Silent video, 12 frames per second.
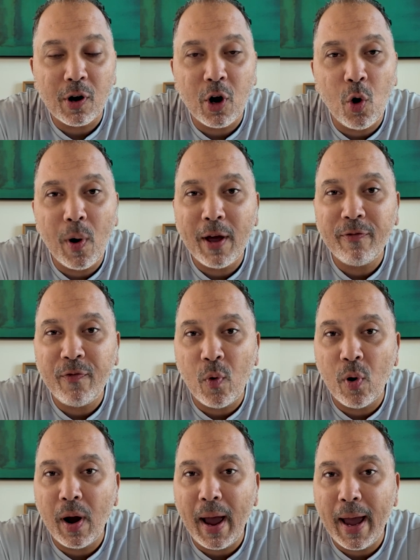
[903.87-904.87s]
are going
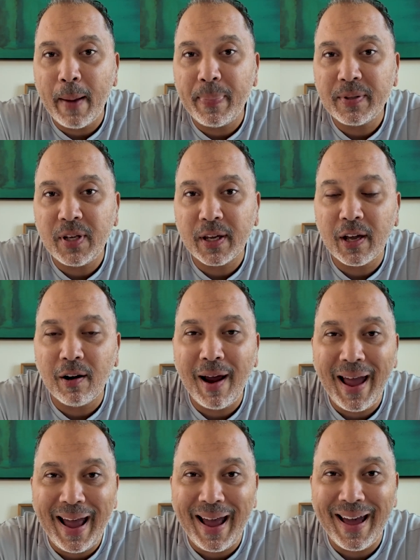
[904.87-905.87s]
for a particular
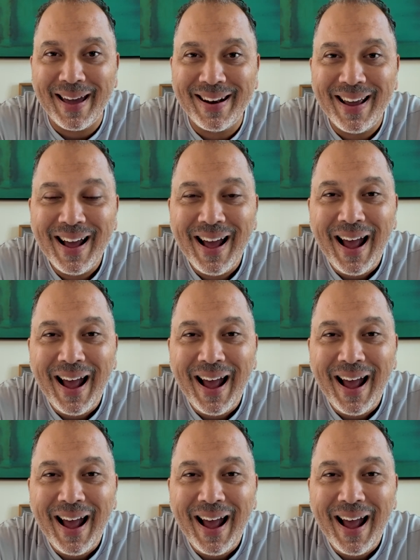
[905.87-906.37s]
hand